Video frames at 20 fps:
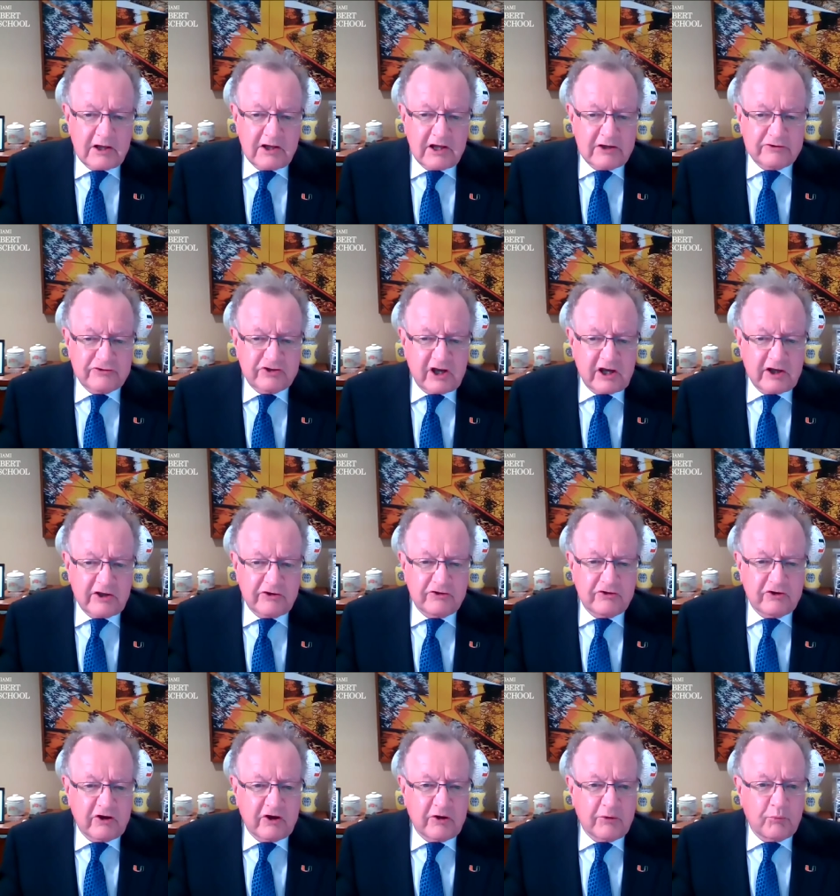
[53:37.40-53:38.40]
let's
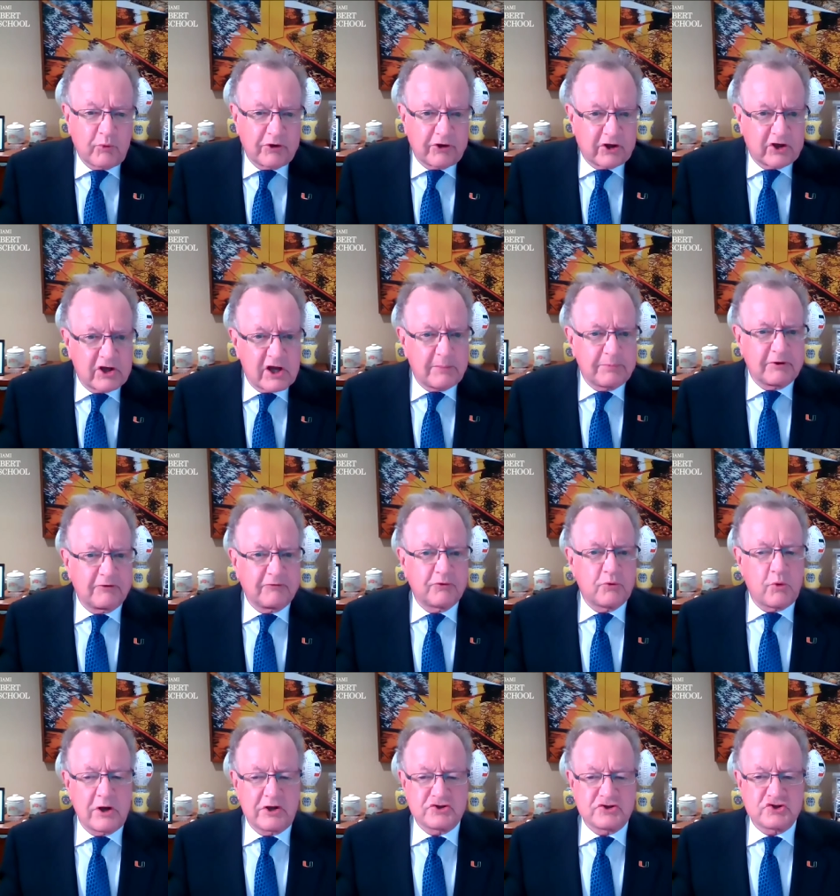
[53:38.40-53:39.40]
end with a couple of
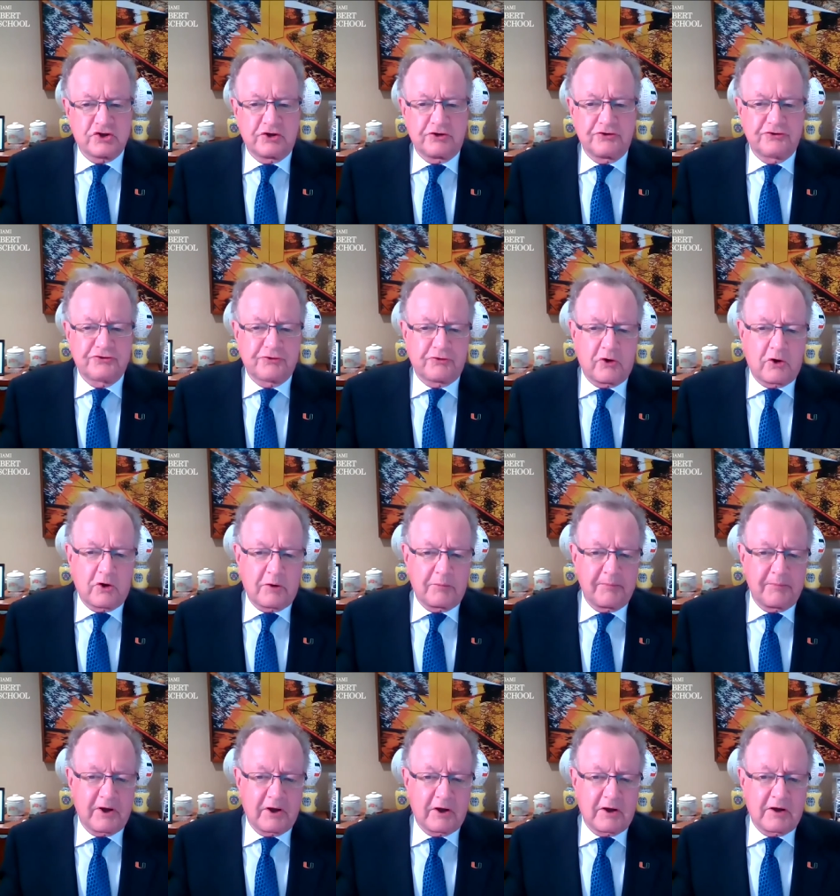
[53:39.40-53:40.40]
questions
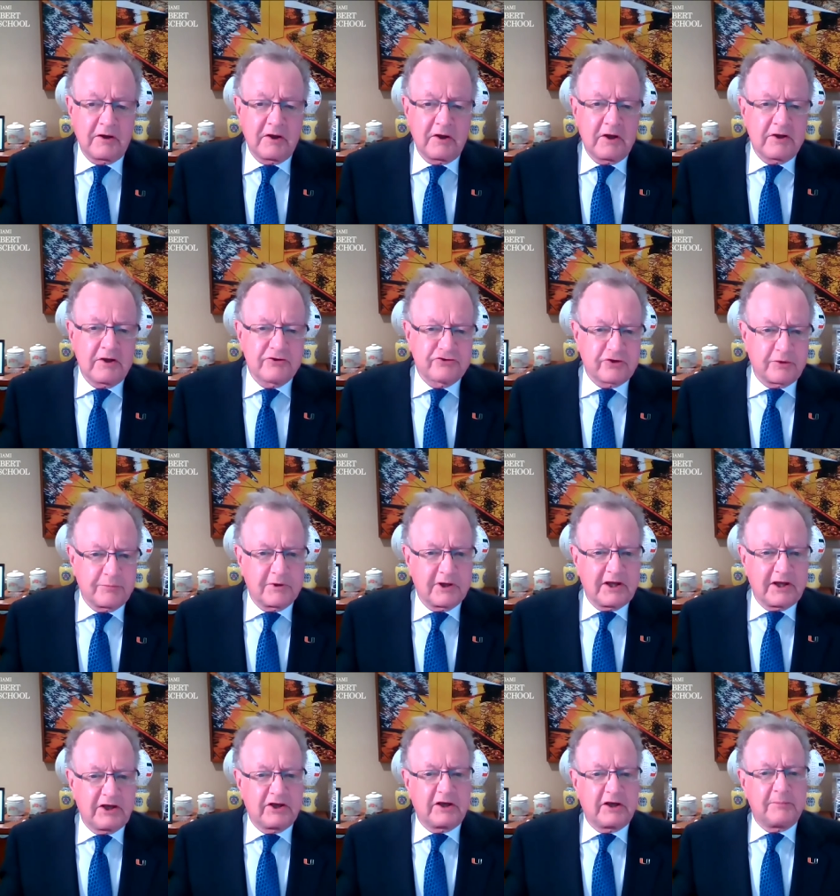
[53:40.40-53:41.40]
from some
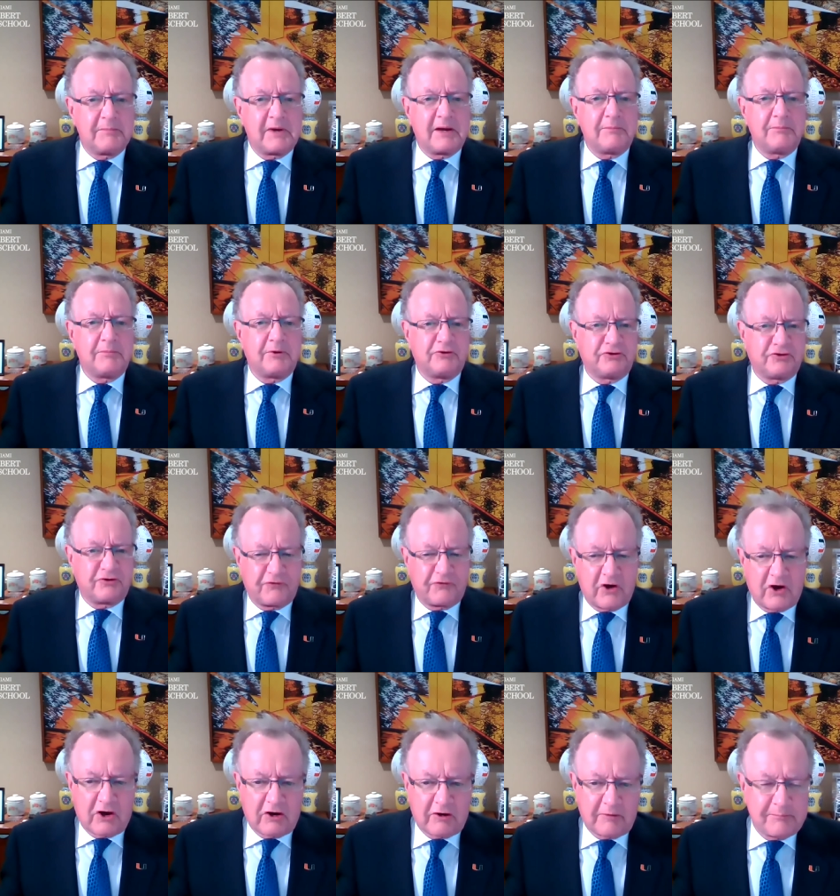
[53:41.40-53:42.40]
leading members of
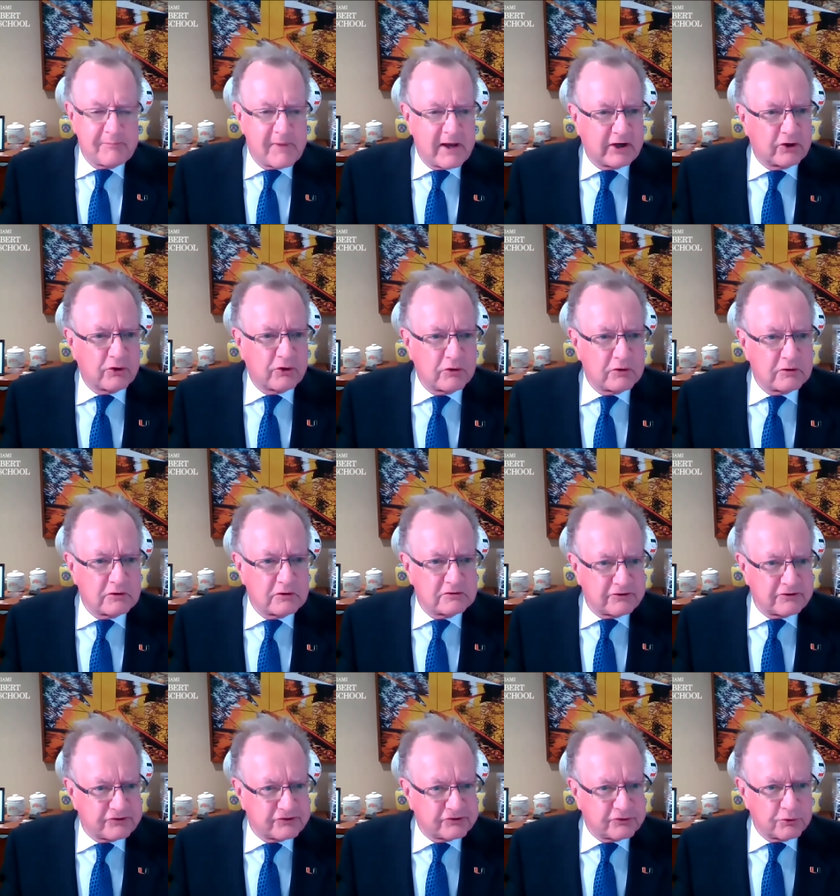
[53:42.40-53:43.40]
our
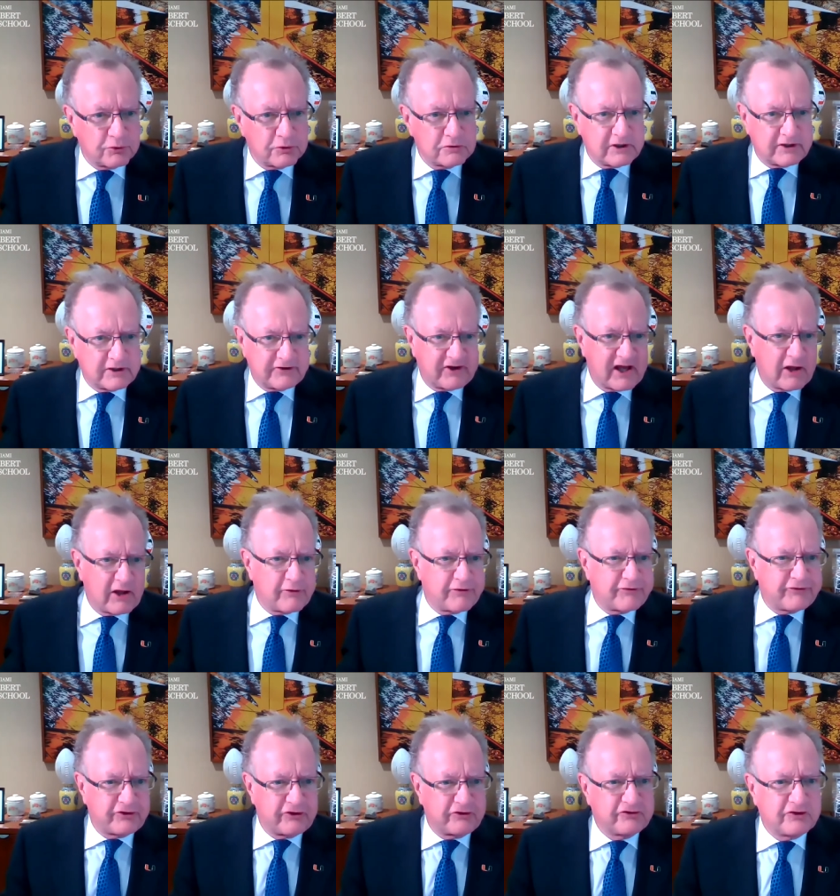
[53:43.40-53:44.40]
medical school and
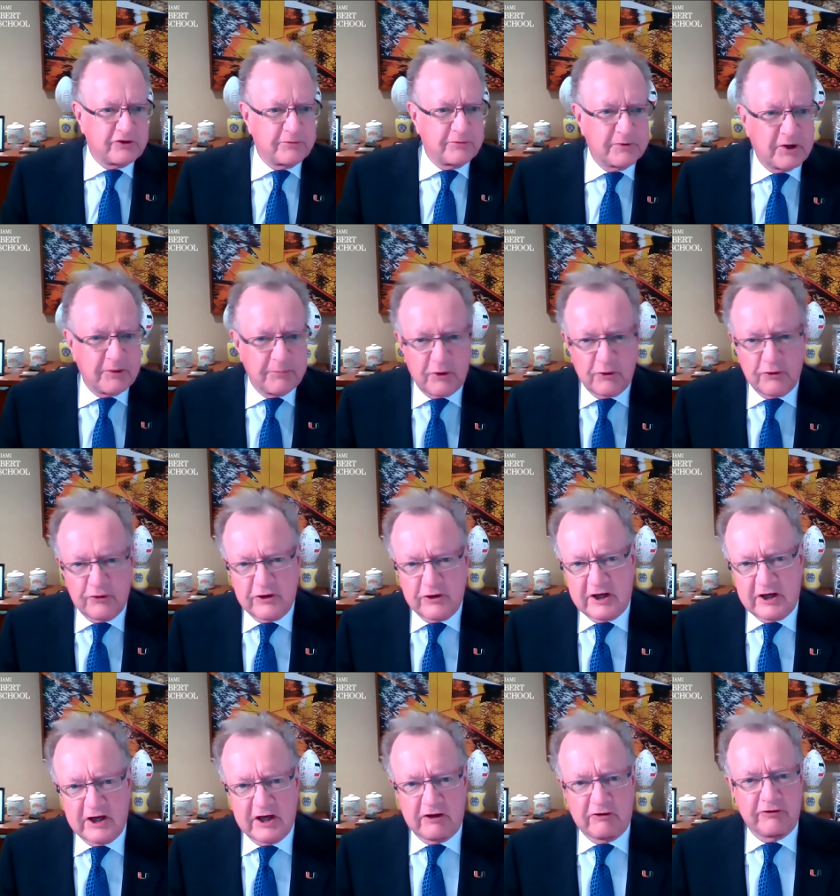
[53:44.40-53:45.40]
health system
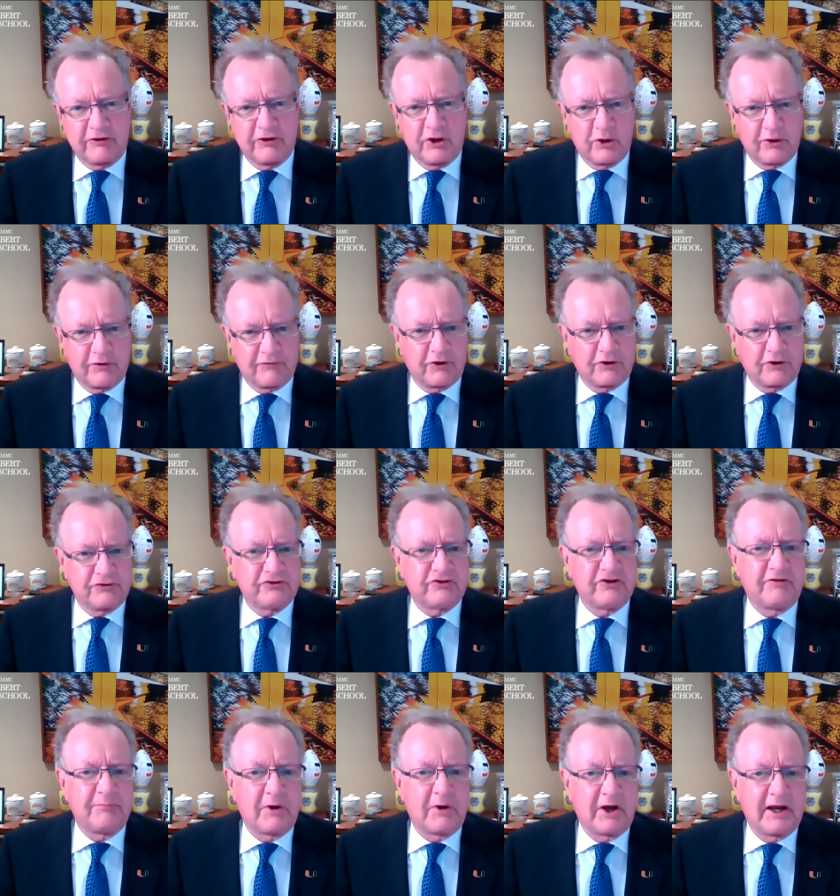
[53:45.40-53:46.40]
community here at the
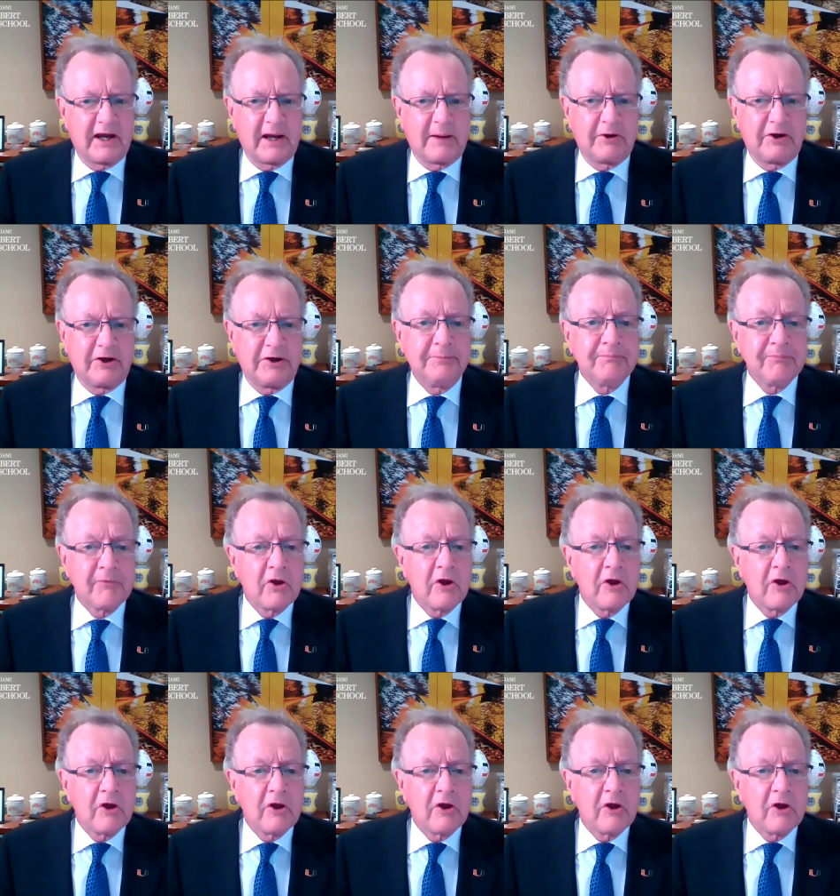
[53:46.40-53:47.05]
University of Miami.